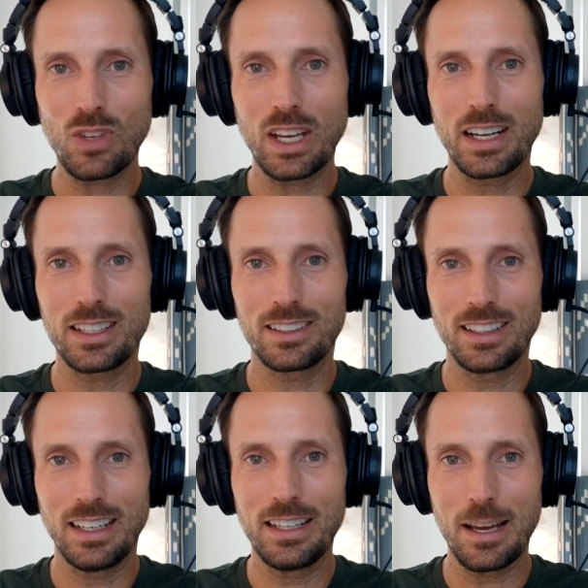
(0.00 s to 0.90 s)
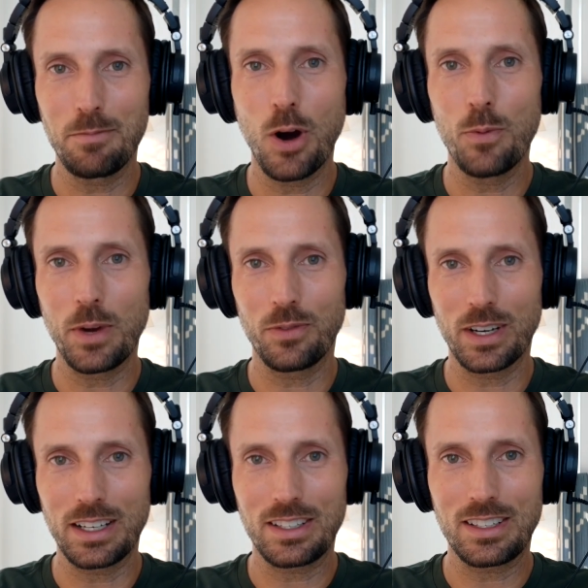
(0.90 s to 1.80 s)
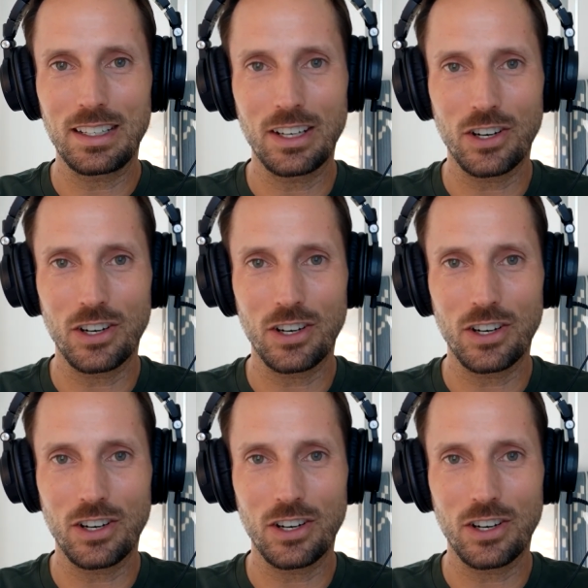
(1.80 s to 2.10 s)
And in that moment, when I see